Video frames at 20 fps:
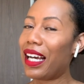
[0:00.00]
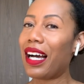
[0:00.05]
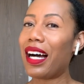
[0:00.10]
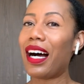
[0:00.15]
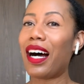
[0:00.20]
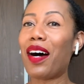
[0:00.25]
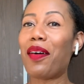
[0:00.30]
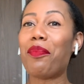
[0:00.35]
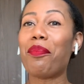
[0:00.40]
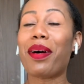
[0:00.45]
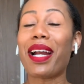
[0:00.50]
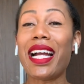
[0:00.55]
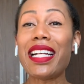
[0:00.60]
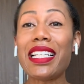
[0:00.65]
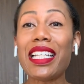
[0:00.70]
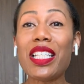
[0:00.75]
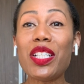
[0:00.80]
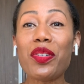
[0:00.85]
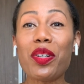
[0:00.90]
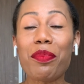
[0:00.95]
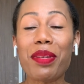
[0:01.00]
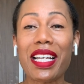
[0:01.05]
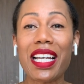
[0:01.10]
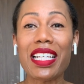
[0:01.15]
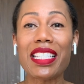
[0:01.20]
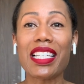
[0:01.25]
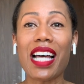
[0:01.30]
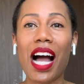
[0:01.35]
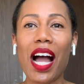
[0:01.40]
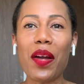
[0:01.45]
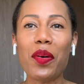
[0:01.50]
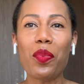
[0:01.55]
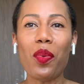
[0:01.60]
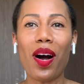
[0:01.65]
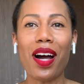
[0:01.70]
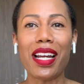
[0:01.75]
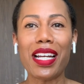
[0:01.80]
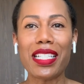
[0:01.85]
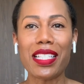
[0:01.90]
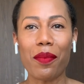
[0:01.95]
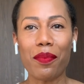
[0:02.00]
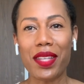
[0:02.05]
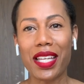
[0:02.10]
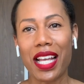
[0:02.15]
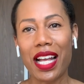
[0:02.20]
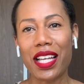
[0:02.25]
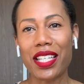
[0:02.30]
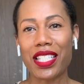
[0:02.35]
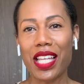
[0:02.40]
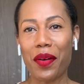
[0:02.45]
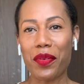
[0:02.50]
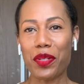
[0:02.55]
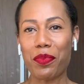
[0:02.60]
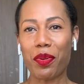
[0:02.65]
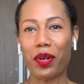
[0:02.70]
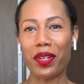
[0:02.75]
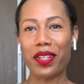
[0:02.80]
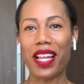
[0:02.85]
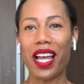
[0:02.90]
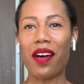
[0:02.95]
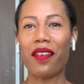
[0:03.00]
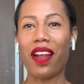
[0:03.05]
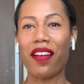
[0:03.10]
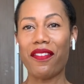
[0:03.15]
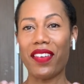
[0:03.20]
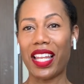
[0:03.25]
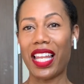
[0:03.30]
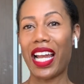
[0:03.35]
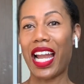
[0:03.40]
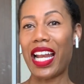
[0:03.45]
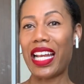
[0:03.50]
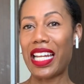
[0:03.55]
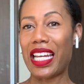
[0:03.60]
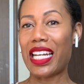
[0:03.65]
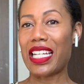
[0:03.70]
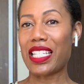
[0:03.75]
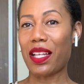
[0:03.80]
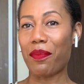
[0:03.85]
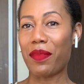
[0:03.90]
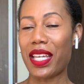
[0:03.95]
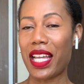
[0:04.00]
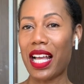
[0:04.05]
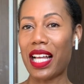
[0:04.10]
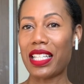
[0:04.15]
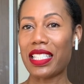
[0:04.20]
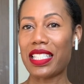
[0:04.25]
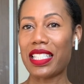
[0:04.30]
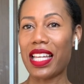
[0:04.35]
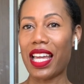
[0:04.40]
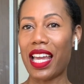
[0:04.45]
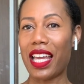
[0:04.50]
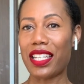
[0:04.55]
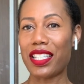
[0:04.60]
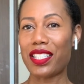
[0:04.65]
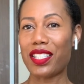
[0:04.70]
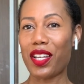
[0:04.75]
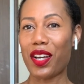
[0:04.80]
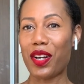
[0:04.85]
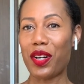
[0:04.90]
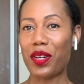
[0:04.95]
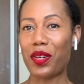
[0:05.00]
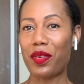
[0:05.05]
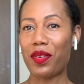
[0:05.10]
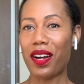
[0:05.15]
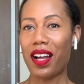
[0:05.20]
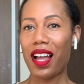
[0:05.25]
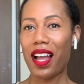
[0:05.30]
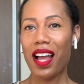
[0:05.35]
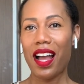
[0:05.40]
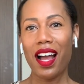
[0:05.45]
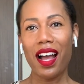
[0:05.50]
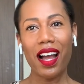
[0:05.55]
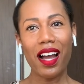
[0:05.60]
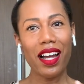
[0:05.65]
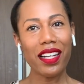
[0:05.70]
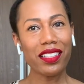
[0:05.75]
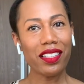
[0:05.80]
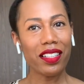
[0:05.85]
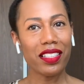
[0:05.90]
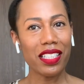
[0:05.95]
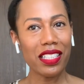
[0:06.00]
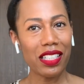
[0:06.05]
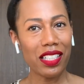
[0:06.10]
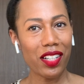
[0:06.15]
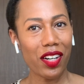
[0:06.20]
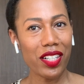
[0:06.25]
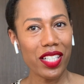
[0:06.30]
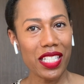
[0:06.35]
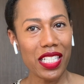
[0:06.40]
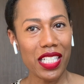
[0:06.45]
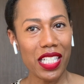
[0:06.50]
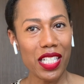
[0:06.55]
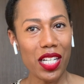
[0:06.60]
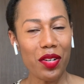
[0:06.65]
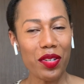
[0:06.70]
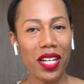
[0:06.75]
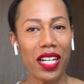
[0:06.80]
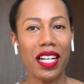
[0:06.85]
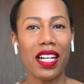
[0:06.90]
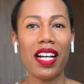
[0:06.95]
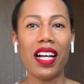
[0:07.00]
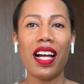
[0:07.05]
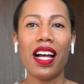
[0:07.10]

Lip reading: But I did do it because I wanted something else. I was burned out. I felt like I needed something else. And so I started teaching yoga.